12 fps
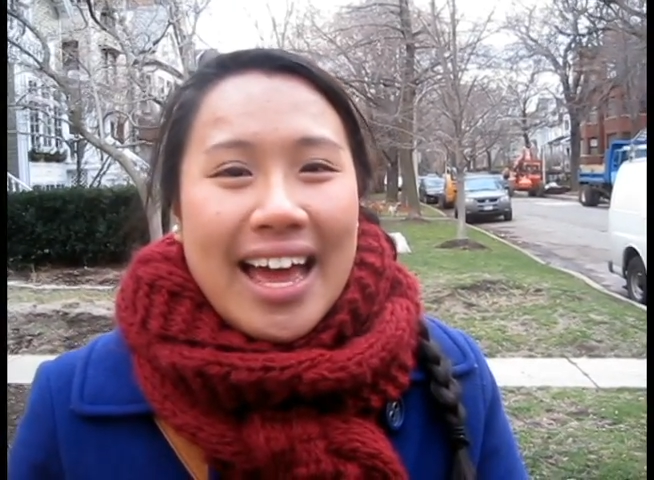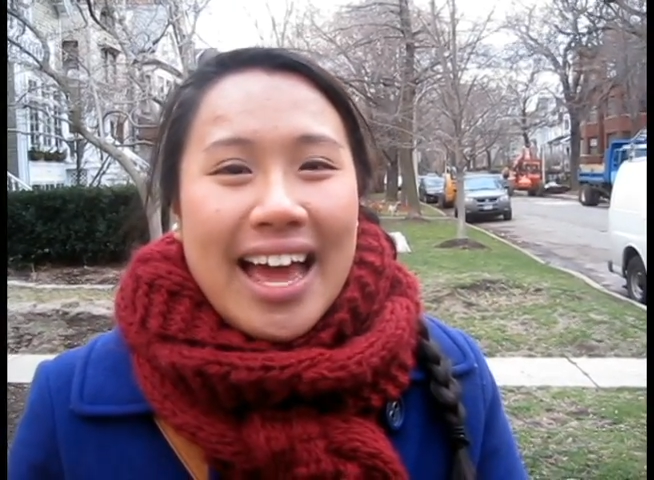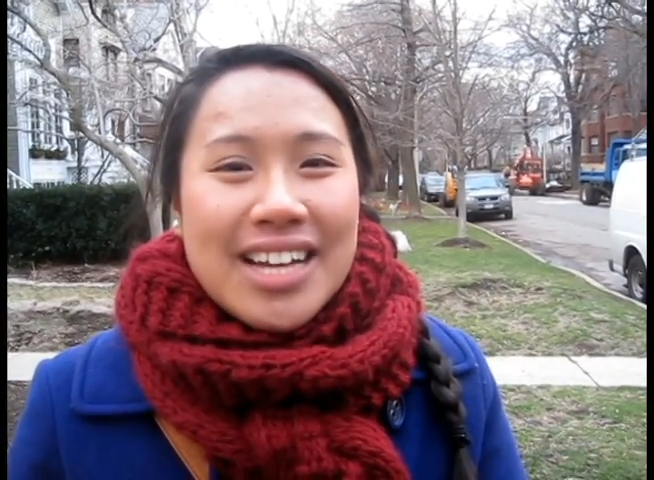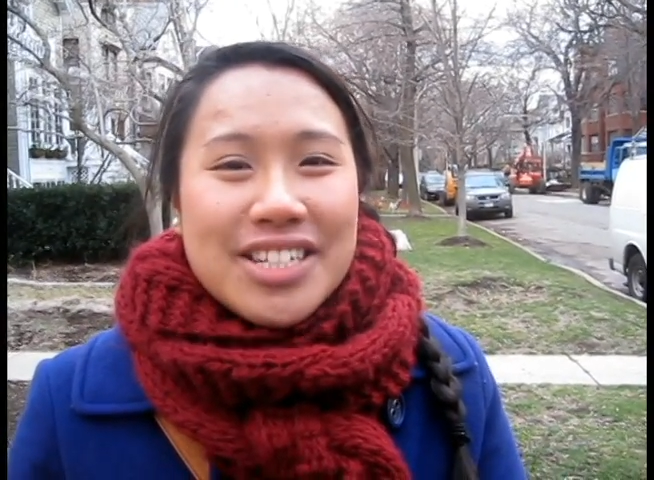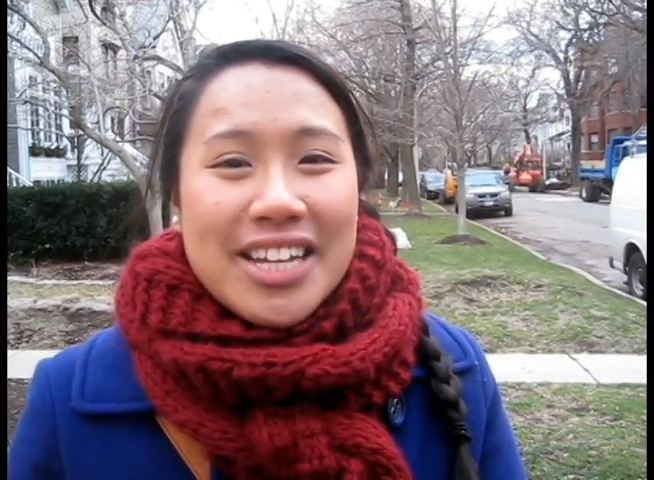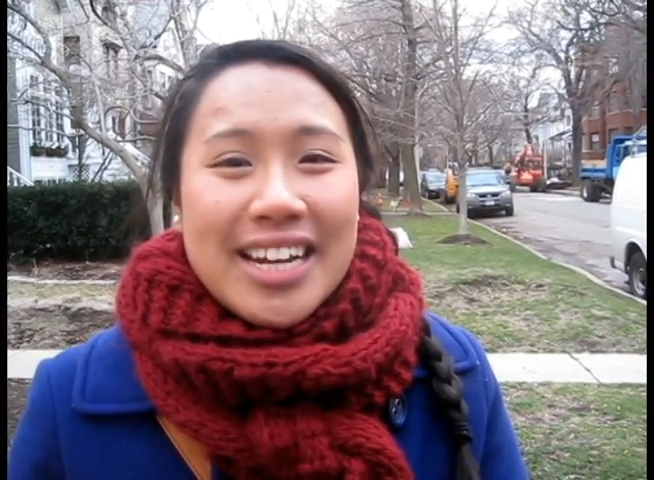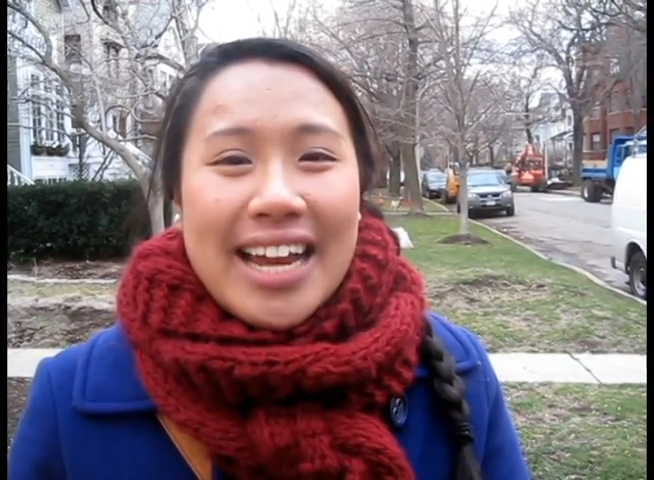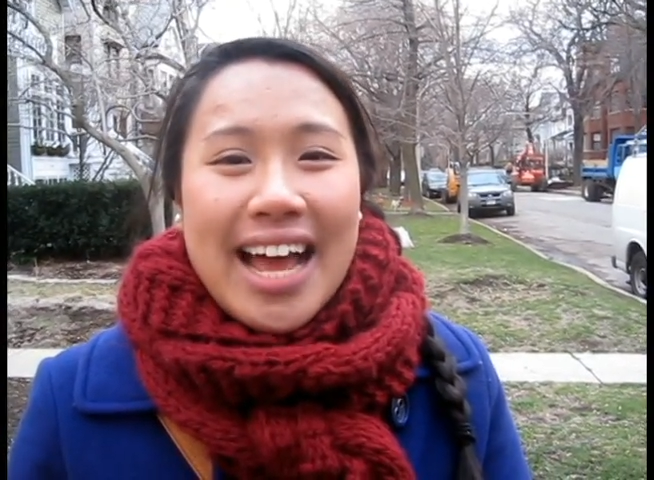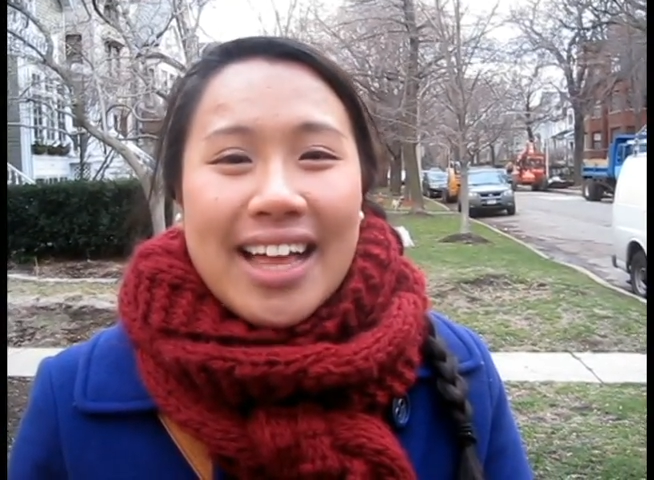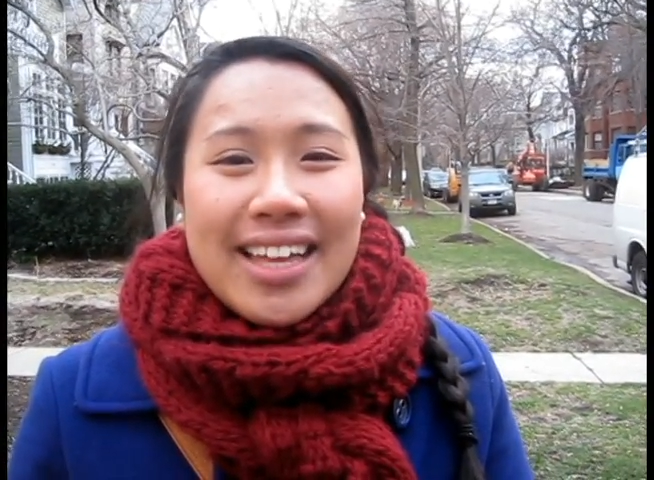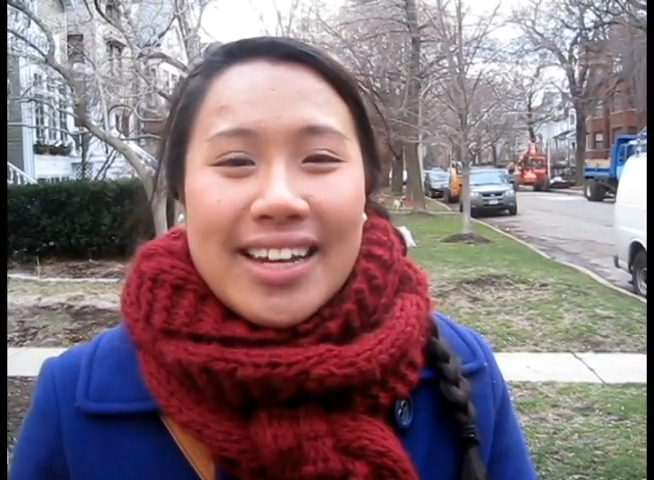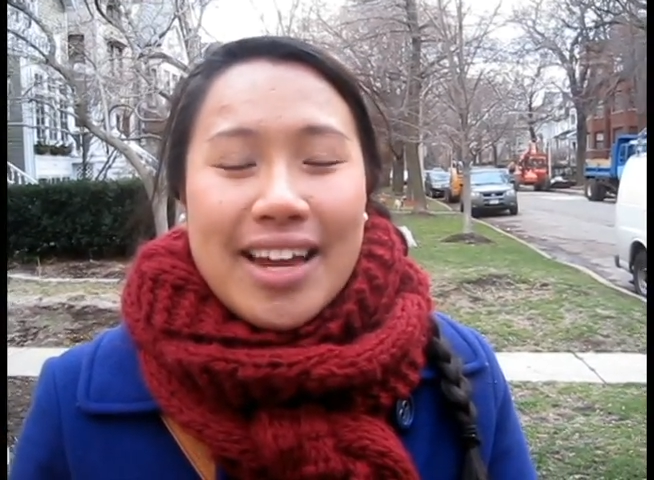Ashley and
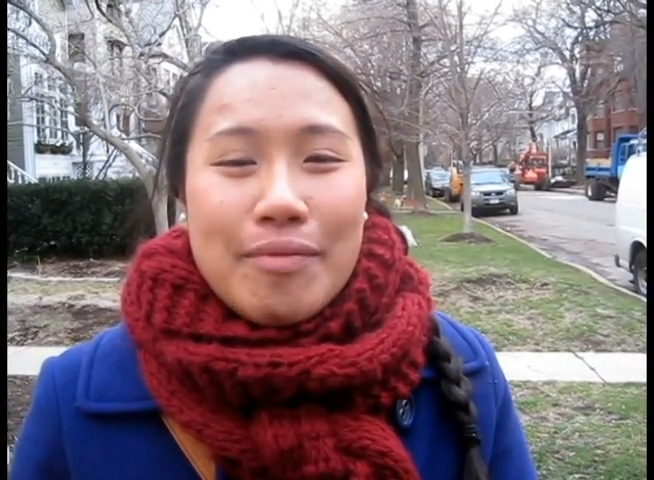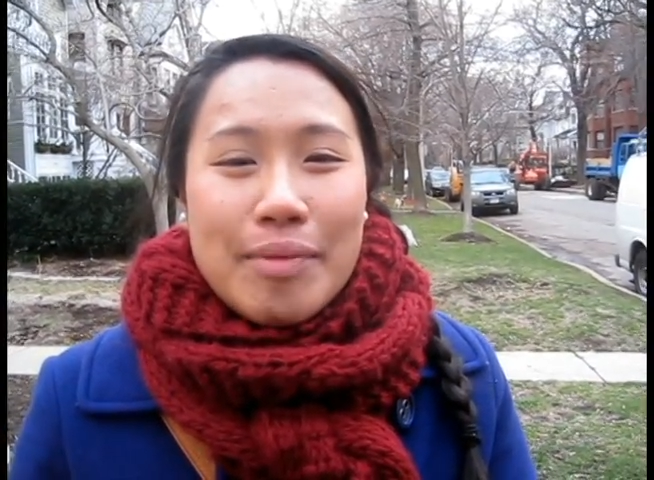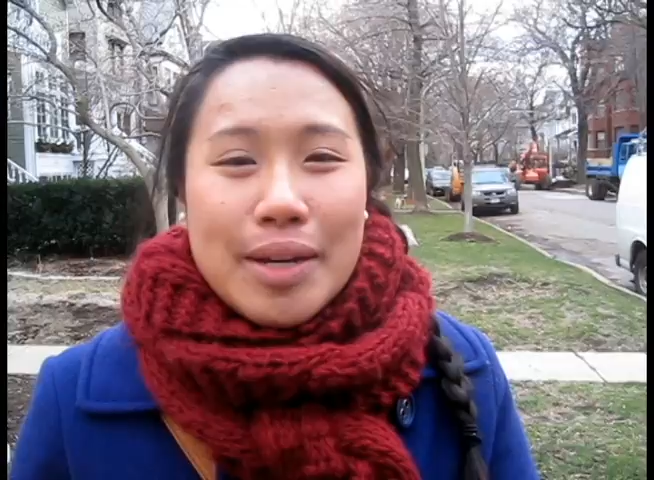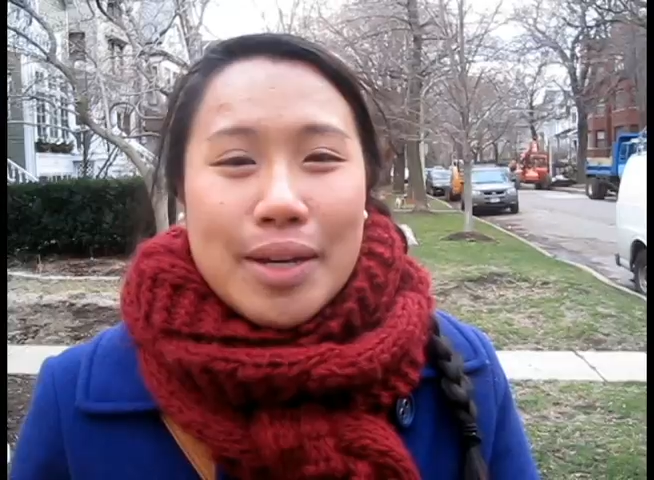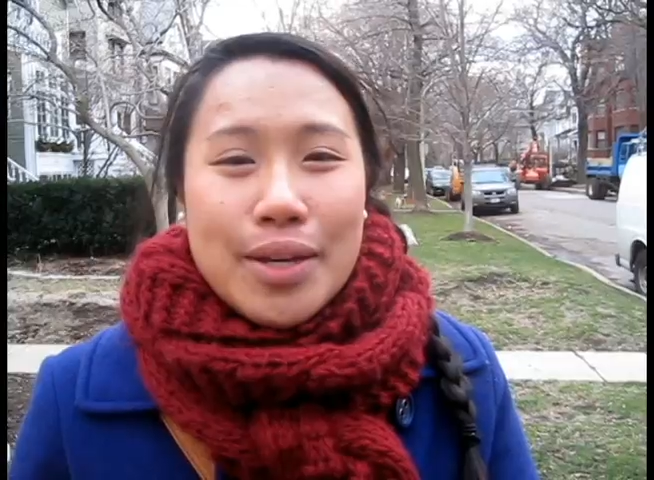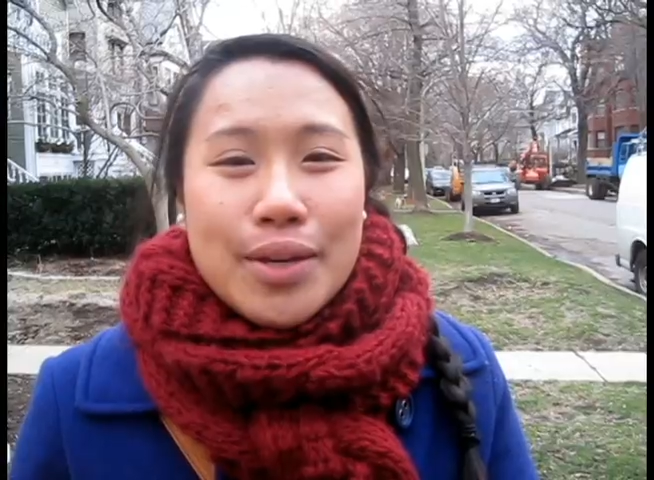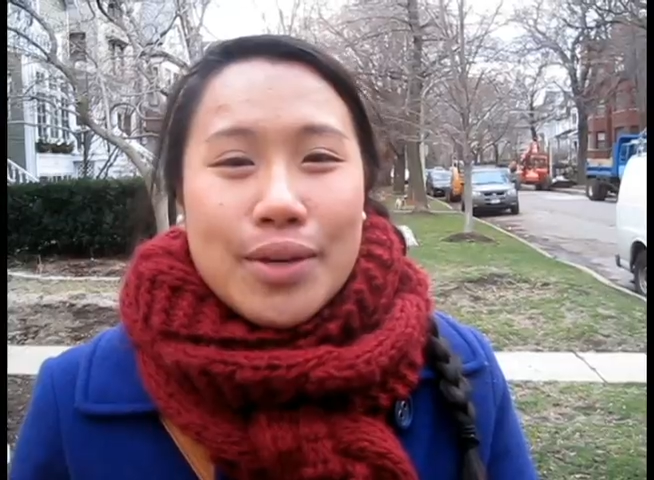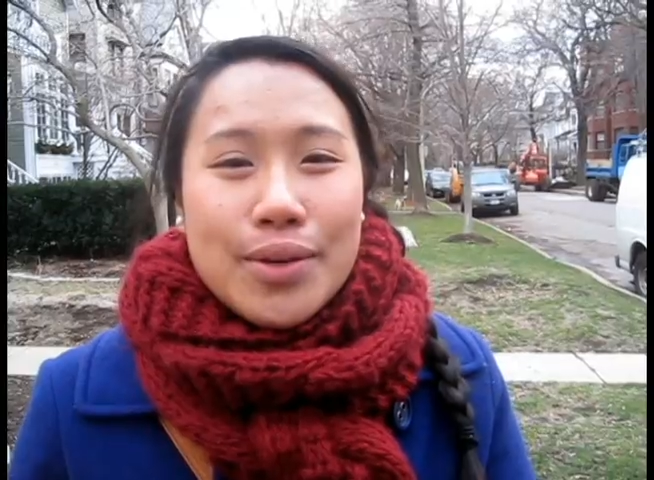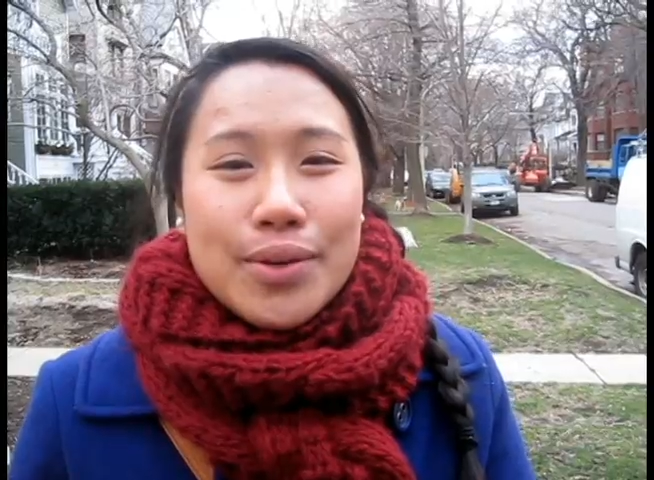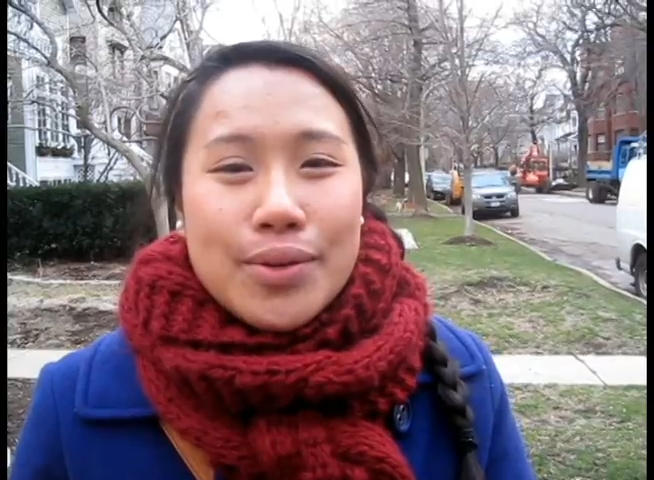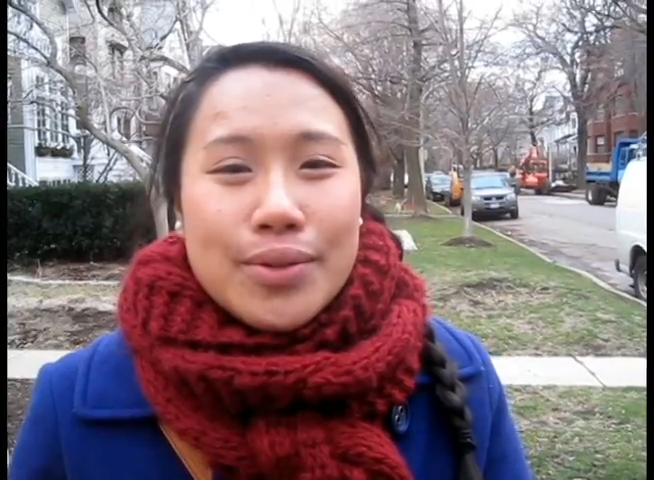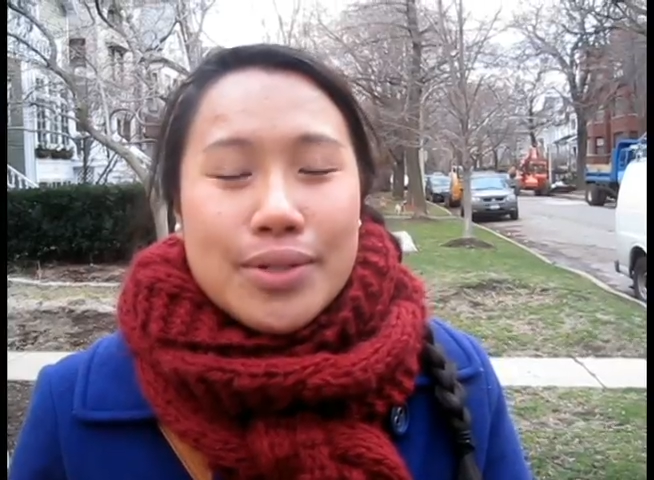Alan have been a
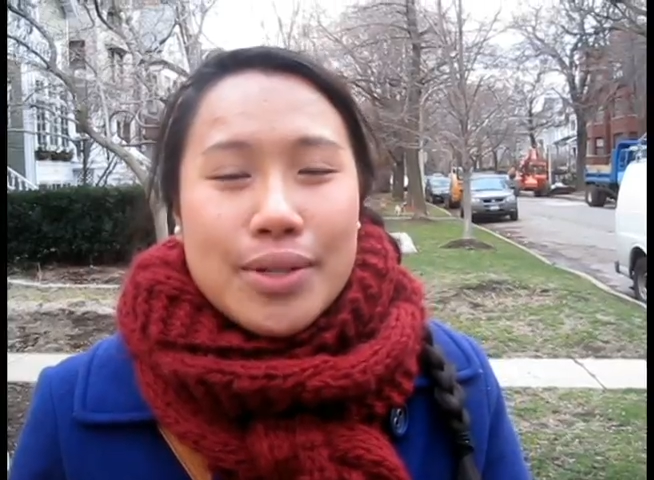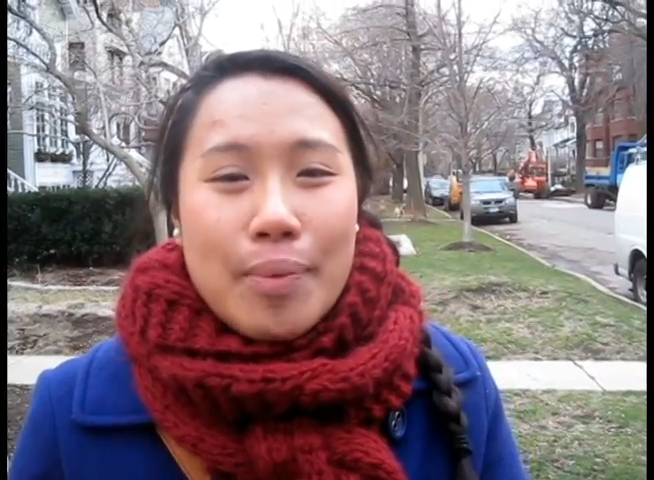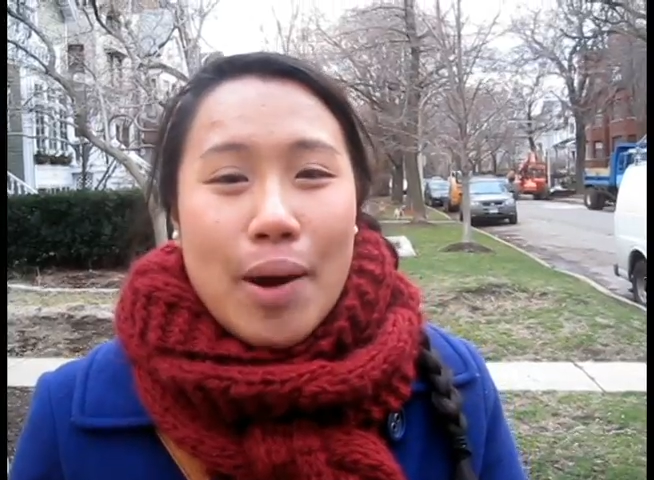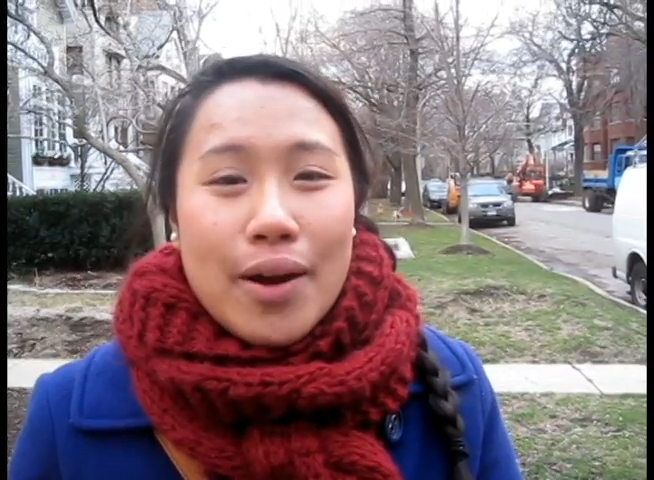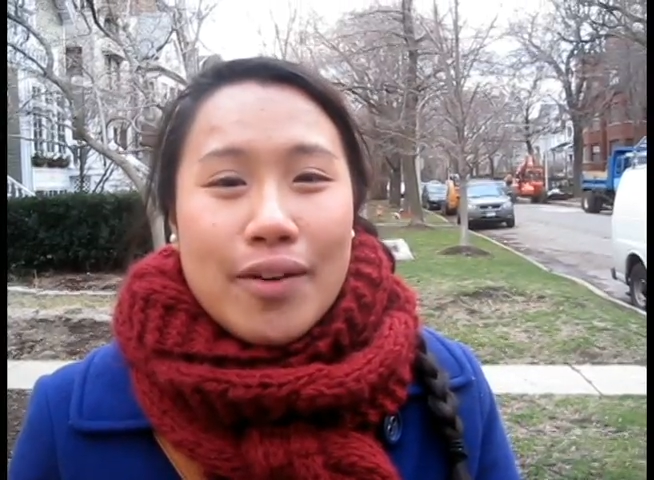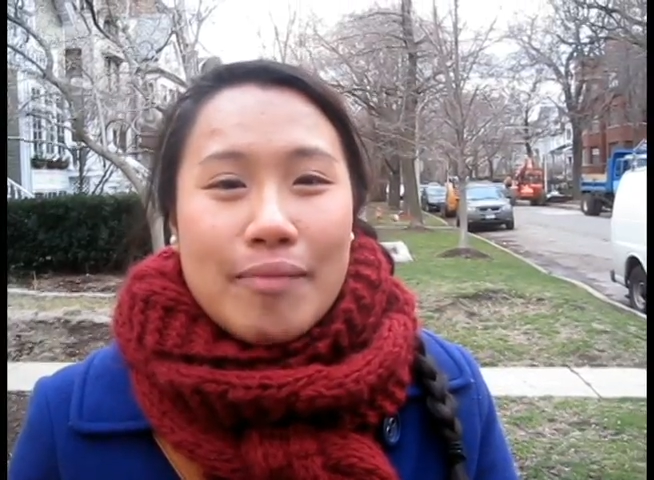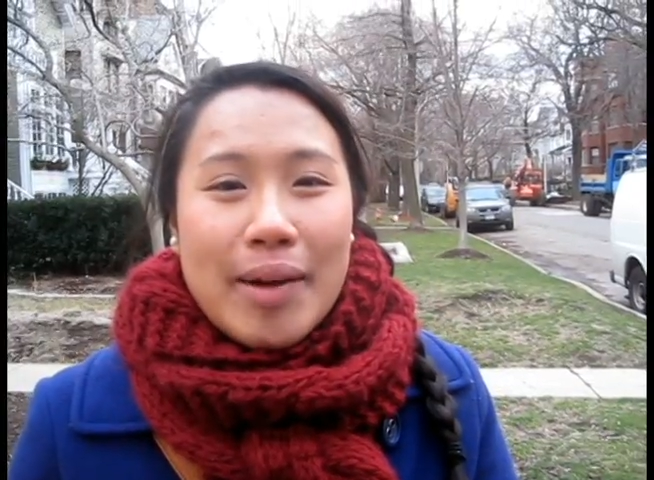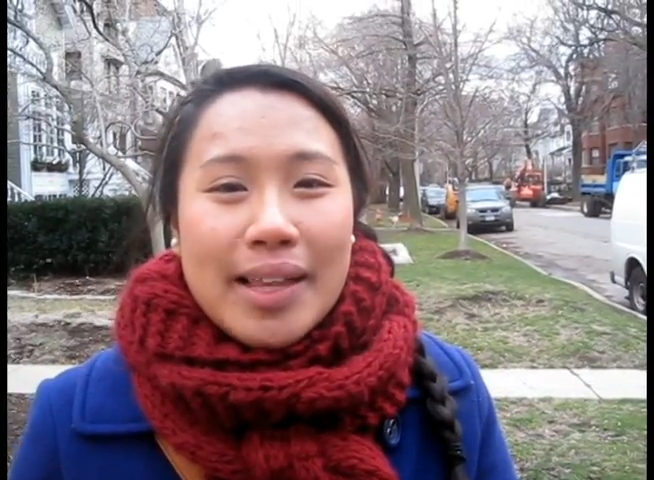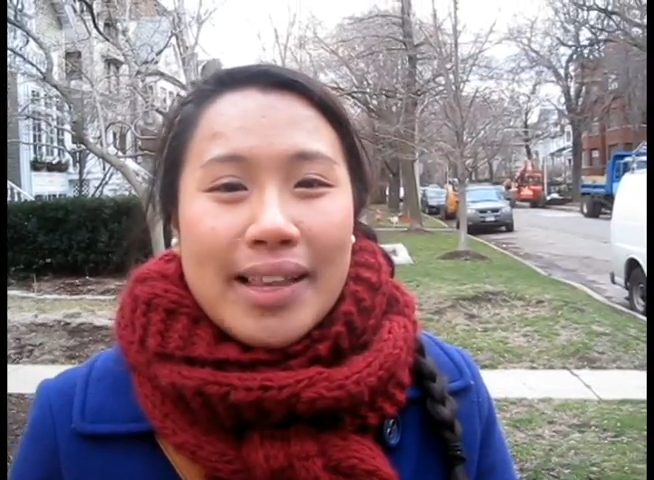huge part of my